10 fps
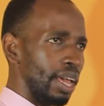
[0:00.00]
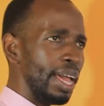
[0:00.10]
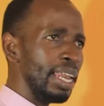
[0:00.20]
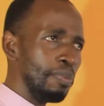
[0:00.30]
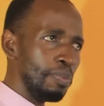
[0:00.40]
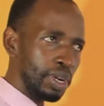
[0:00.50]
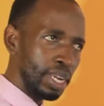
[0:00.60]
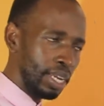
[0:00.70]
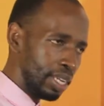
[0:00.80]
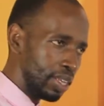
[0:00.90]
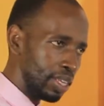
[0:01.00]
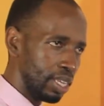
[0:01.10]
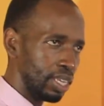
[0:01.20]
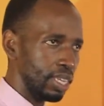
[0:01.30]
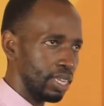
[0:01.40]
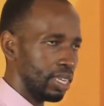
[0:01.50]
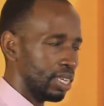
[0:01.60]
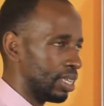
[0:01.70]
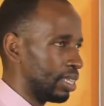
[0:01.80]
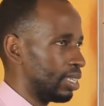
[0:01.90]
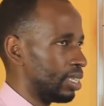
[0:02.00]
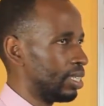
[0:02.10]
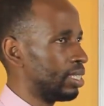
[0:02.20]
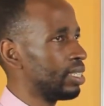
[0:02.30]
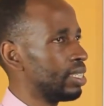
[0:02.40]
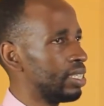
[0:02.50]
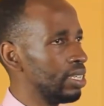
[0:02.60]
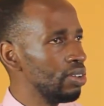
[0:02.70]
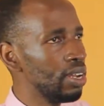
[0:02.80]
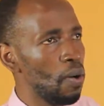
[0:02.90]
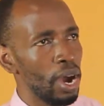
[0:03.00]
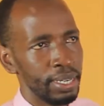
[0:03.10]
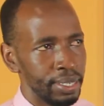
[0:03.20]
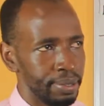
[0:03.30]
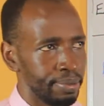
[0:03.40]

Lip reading: Anybody. It is a singular word.